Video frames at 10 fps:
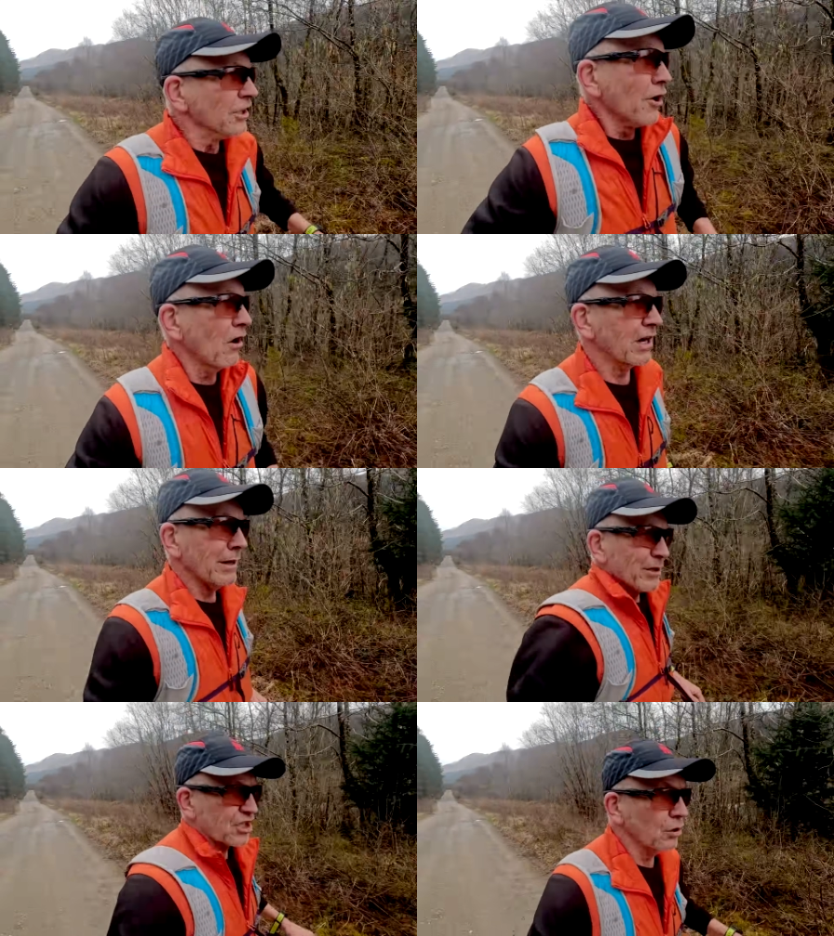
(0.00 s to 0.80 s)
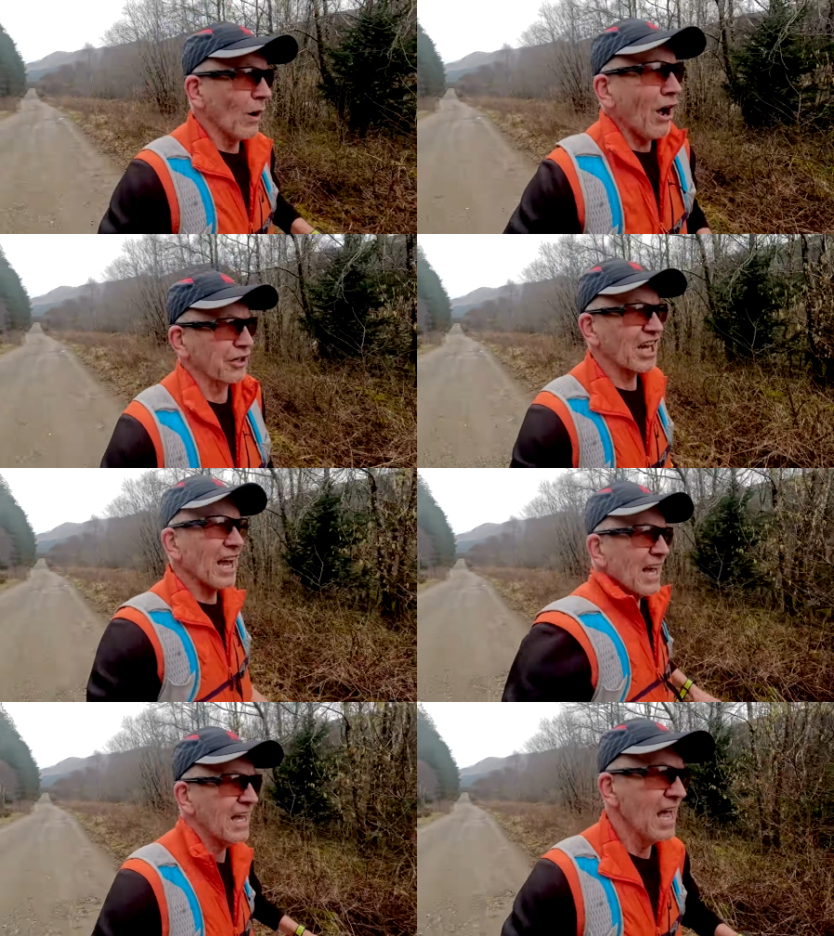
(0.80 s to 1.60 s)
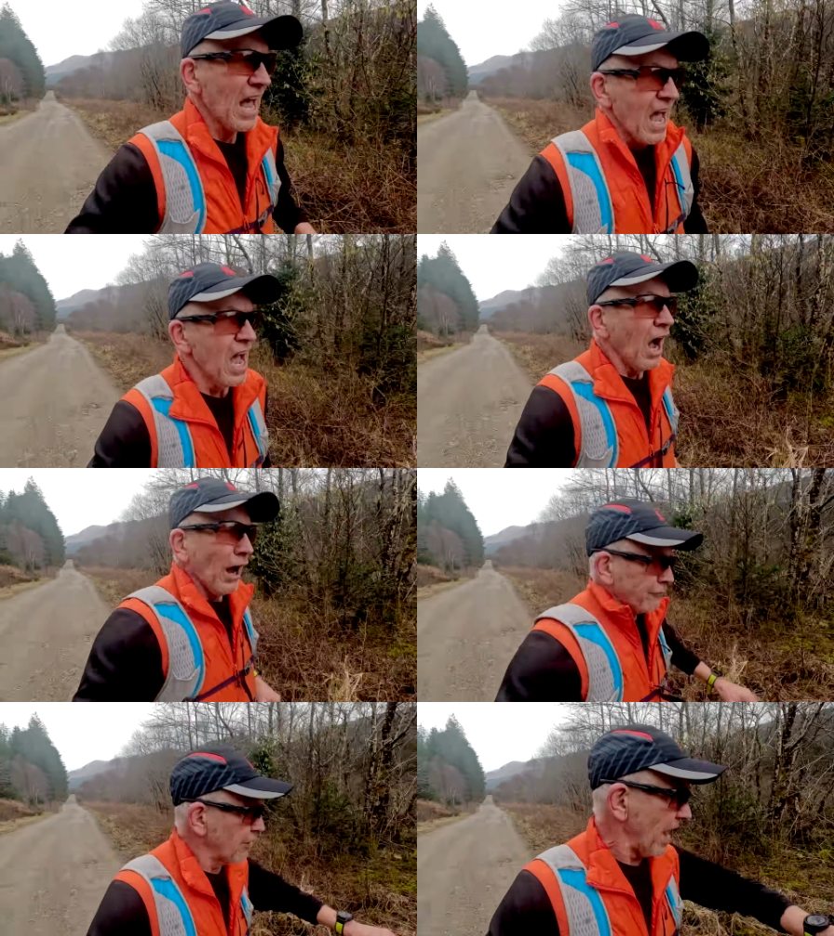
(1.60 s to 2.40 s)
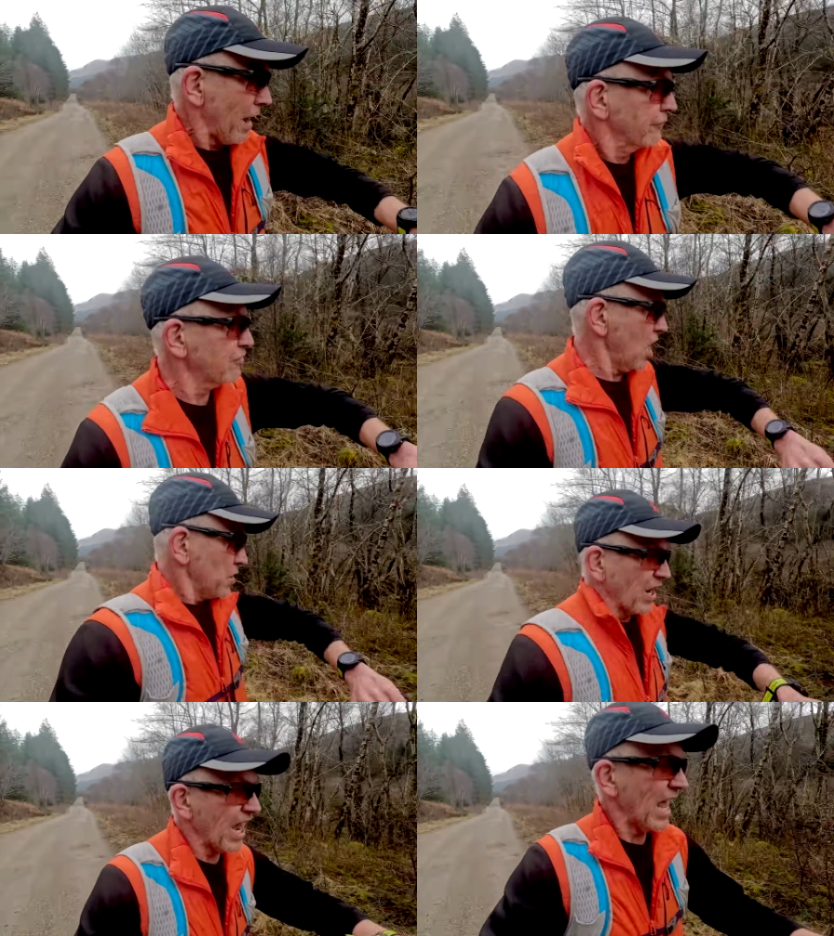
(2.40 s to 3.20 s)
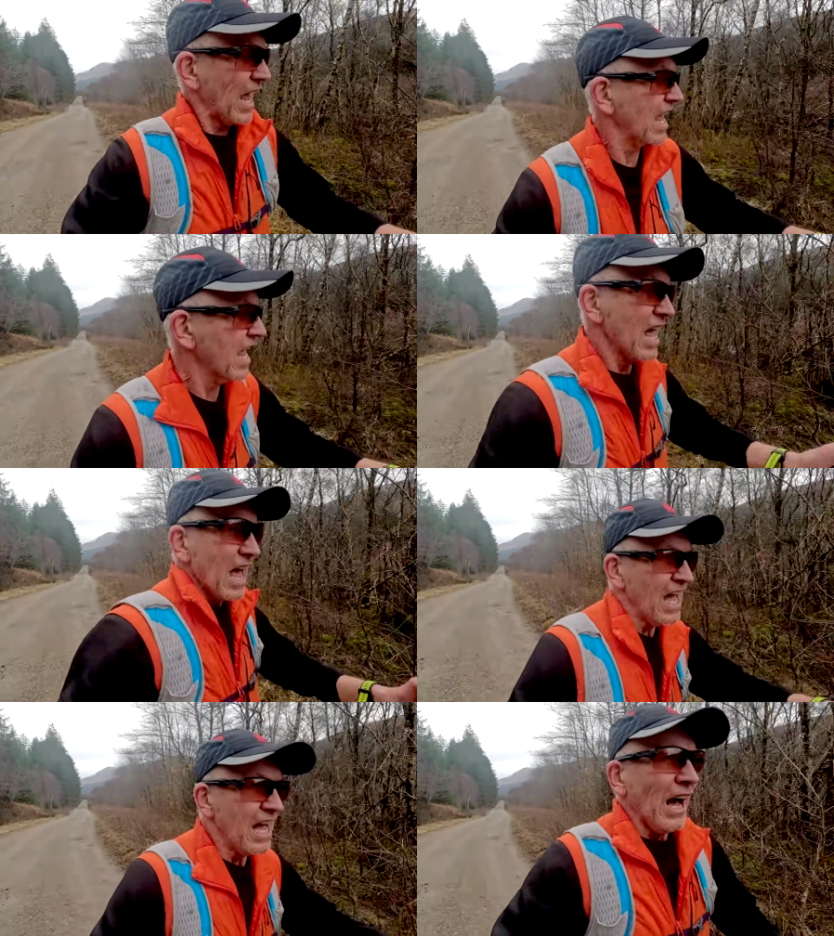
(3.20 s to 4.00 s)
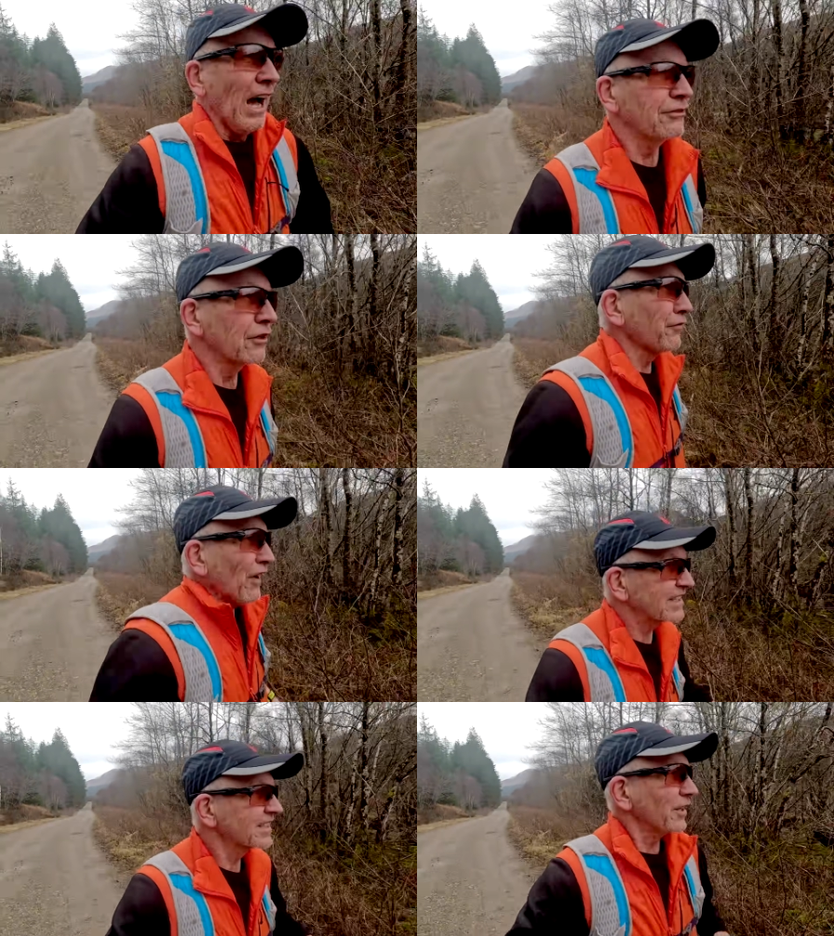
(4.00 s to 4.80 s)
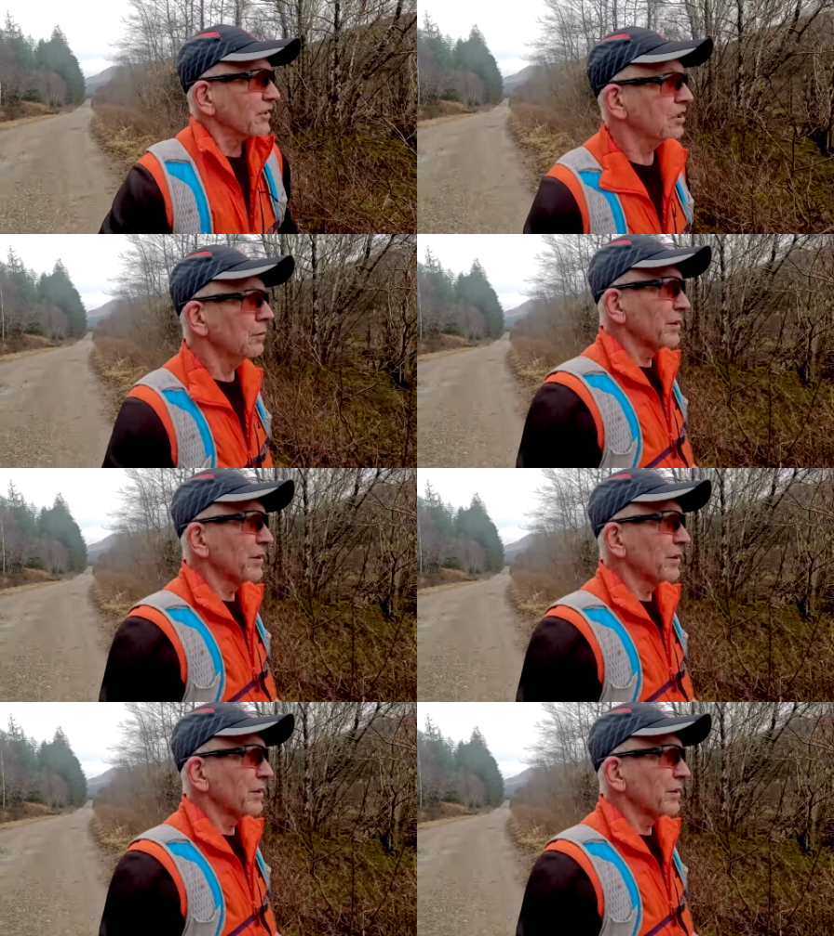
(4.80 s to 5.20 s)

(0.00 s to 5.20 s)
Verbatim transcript: Not only am I too hot, I've run out of road. I run faster, got two